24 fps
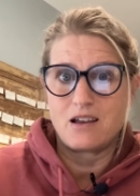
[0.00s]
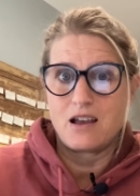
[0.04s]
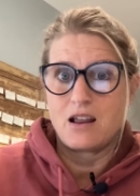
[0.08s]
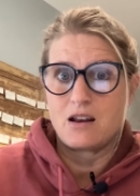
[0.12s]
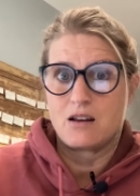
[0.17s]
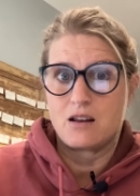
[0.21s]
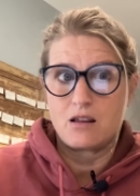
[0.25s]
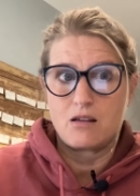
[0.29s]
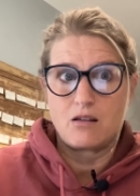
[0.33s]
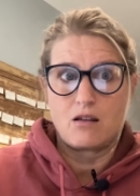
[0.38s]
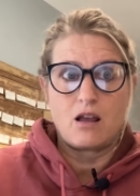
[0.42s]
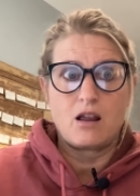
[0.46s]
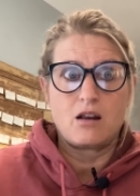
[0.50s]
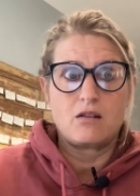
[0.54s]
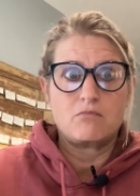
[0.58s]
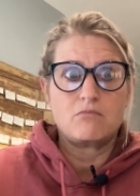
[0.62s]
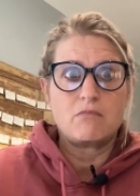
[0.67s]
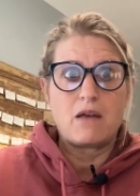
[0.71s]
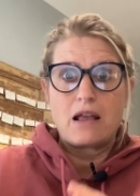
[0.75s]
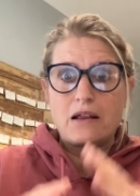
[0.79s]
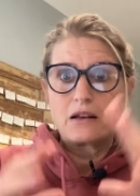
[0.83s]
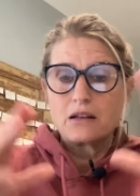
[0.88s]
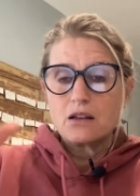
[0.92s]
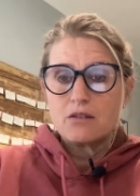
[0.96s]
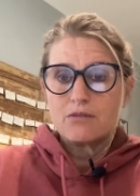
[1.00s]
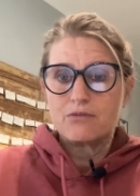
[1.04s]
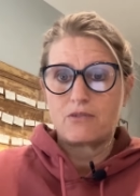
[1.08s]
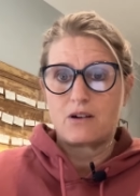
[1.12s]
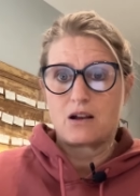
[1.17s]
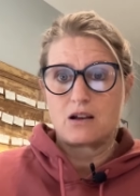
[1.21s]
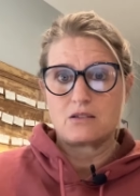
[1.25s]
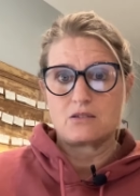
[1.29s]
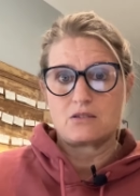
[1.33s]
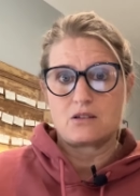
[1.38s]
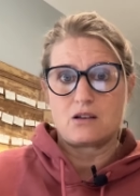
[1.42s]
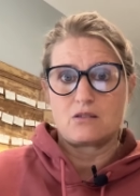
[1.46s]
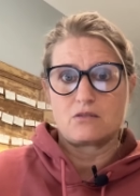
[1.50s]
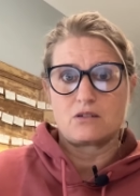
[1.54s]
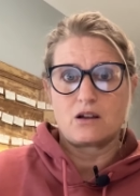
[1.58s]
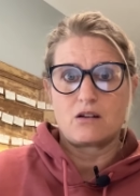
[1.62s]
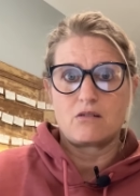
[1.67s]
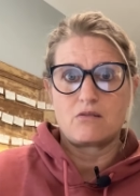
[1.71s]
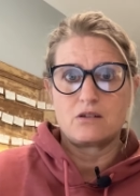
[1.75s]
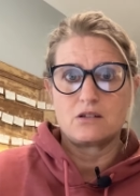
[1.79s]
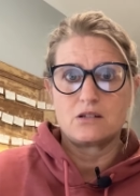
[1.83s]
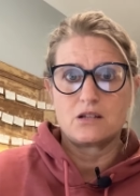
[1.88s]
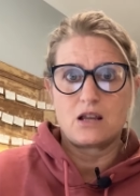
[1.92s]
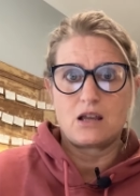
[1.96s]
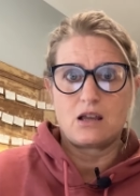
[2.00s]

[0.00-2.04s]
and magnifies our current